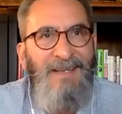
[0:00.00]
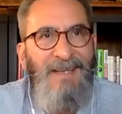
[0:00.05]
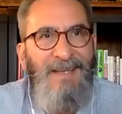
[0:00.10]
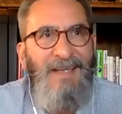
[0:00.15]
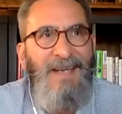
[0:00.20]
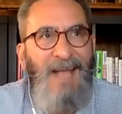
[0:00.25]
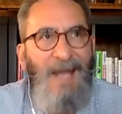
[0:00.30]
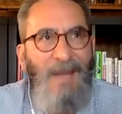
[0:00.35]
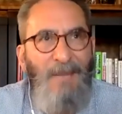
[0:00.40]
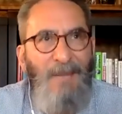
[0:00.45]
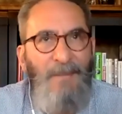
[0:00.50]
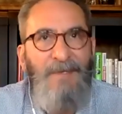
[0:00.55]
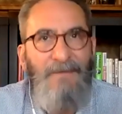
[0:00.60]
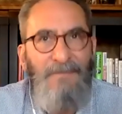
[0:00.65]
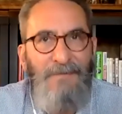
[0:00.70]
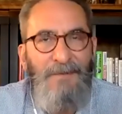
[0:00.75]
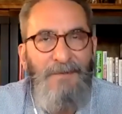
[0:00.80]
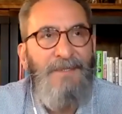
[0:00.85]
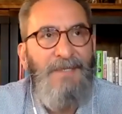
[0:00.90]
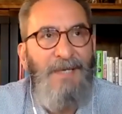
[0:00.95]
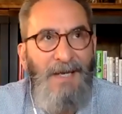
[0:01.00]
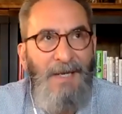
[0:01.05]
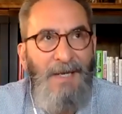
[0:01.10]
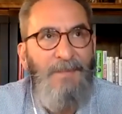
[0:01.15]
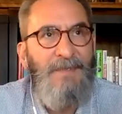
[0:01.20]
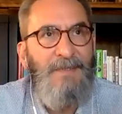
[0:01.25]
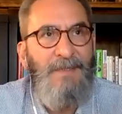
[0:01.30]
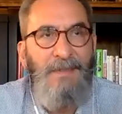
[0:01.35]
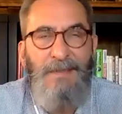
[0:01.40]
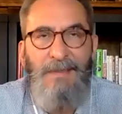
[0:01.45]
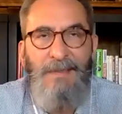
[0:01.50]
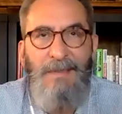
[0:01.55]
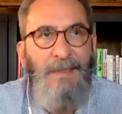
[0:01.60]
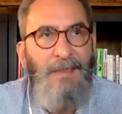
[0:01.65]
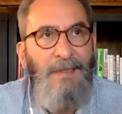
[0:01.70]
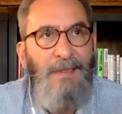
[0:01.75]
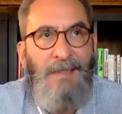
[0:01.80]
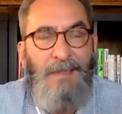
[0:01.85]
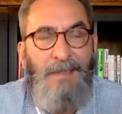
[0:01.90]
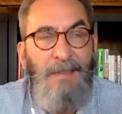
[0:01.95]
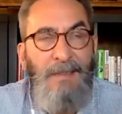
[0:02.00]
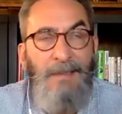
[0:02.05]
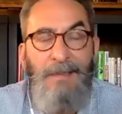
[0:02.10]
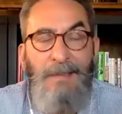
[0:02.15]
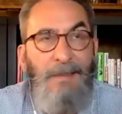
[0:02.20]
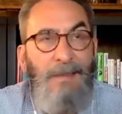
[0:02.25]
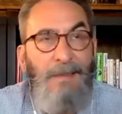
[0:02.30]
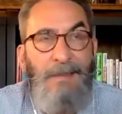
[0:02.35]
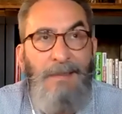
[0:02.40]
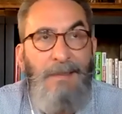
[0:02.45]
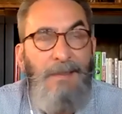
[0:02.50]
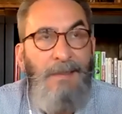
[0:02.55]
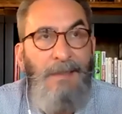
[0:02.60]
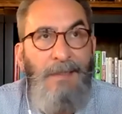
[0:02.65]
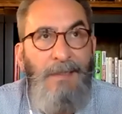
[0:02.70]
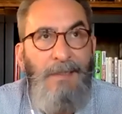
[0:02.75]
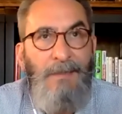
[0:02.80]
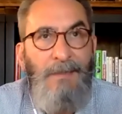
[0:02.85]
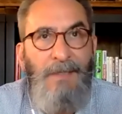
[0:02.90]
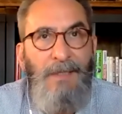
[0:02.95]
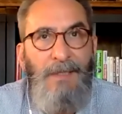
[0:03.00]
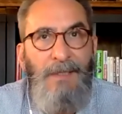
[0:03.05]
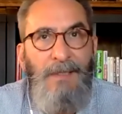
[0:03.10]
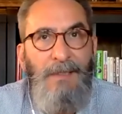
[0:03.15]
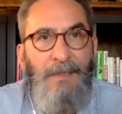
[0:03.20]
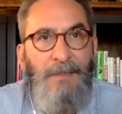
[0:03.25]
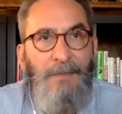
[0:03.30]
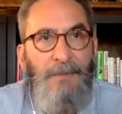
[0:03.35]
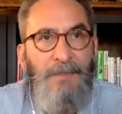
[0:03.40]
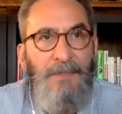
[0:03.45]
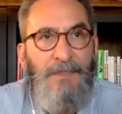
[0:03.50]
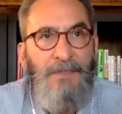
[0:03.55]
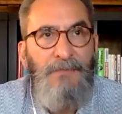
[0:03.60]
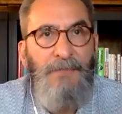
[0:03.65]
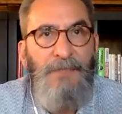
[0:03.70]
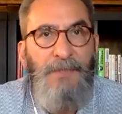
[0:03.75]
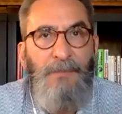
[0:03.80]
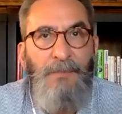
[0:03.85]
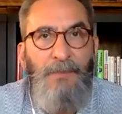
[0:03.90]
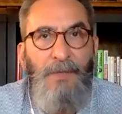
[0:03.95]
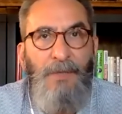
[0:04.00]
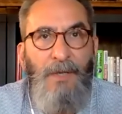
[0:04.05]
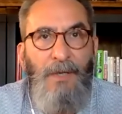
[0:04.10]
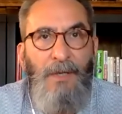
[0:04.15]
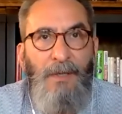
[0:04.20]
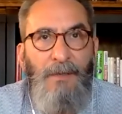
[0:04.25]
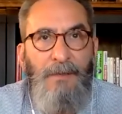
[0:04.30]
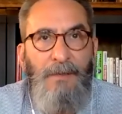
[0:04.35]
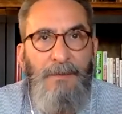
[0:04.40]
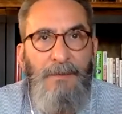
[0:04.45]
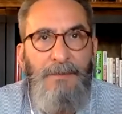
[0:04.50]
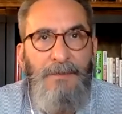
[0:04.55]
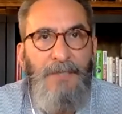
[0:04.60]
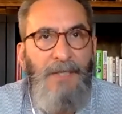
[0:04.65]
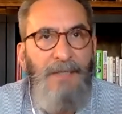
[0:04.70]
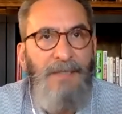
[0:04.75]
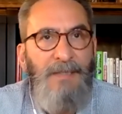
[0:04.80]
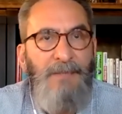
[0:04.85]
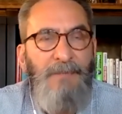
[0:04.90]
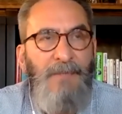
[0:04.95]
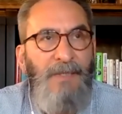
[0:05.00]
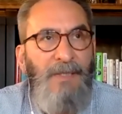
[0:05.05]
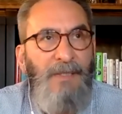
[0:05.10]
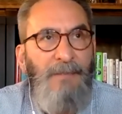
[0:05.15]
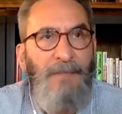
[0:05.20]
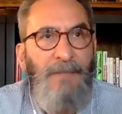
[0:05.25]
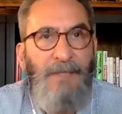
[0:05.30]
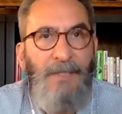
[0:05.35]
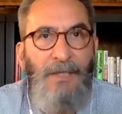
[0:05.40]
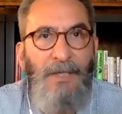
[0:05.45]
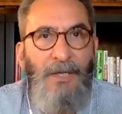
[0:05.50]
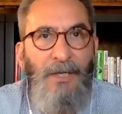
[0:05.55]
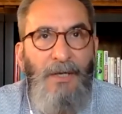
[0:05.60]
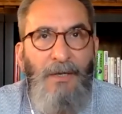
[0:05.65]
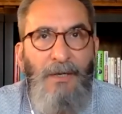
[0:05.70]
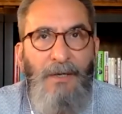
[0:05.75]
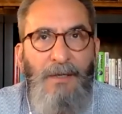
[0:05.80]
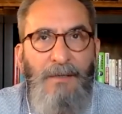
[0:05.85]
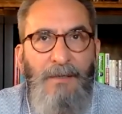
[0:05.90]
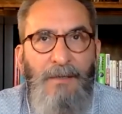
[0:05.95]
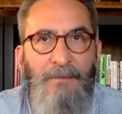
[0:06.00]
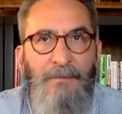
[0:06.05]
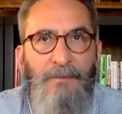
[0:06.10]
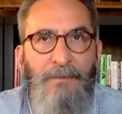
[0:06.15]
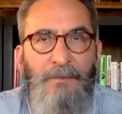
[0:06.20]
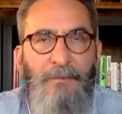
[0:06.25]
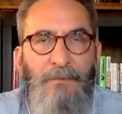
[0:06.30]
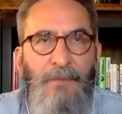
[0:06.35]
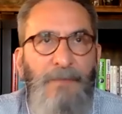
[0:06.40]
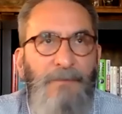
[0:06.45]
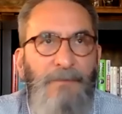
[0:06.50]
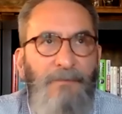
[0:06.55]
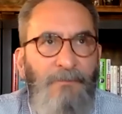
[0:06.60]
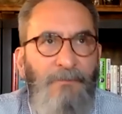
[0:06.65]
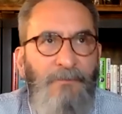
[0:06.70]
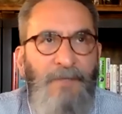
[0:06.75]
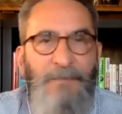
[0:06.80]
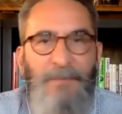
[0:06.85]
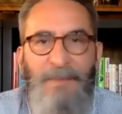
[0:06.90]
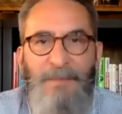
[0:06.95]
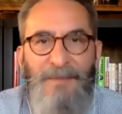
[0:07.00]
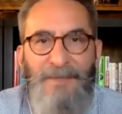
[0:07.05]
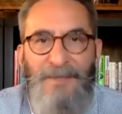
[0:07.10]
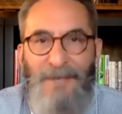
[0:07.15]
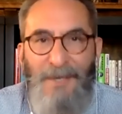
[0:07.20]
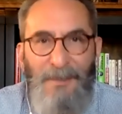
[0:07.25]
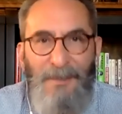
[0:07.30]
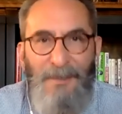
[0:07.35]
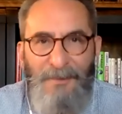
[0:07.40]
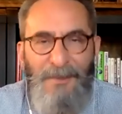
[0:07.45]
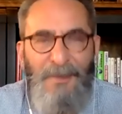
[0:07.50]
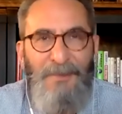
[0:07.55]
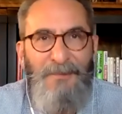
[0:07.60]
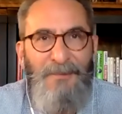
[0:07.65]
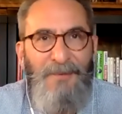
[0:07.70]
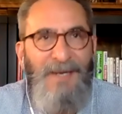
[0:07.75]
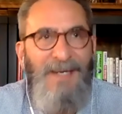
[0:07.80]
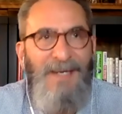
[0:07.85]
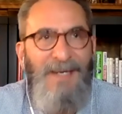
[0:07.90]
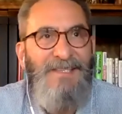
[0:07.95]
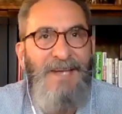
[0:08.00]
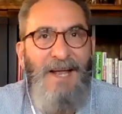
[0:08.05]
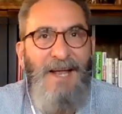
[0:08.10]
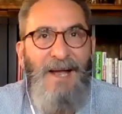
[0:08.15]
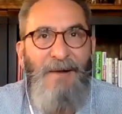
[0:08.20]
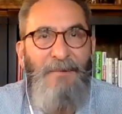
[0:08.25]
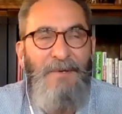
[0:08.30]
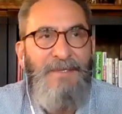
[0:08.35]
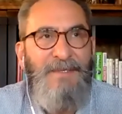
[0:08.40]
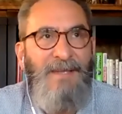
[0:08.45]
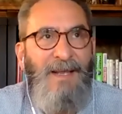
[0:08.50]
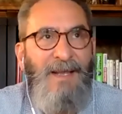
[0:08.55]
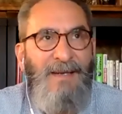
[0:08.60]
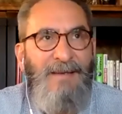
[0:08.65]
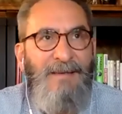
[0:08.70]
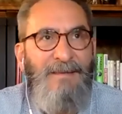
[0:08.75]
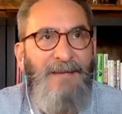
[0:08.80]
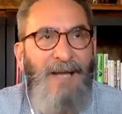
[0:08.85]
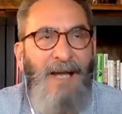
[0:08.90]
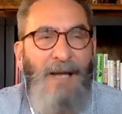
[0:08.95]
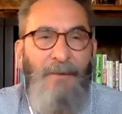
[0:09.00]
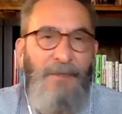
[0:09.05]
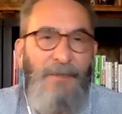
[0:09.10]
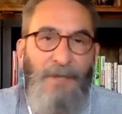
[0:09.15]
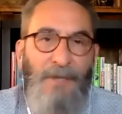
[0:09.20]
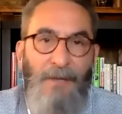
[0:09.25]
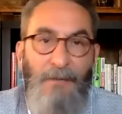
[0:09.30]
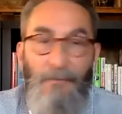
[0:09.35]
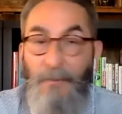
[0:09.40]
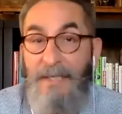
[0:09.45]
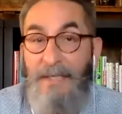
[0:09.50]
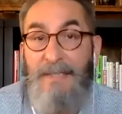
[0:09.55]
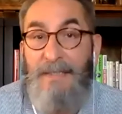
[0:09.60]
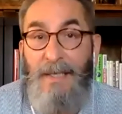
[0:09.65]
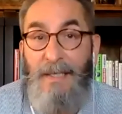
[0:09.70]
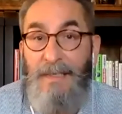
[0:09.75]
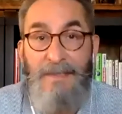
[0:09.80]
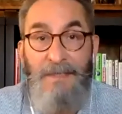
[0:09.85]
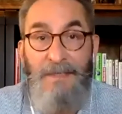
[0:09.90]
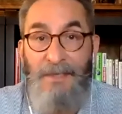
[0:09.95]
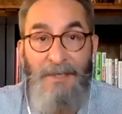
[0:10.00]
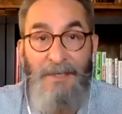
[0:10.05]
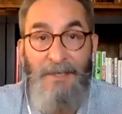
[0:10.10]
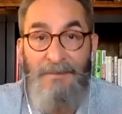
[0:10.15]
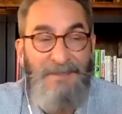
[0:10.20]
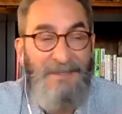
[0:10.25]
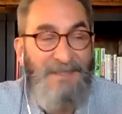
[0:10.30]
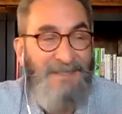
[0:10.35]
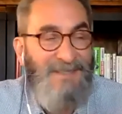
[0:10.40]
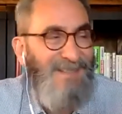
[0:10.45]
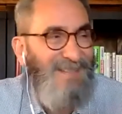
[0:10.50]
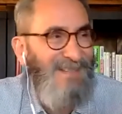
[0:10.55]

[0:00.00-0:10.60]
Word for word: it happened a few times and you know getting into a street brawl or chasing somebody in my car what what people call road rage now was like i would call wednesdays you know it was just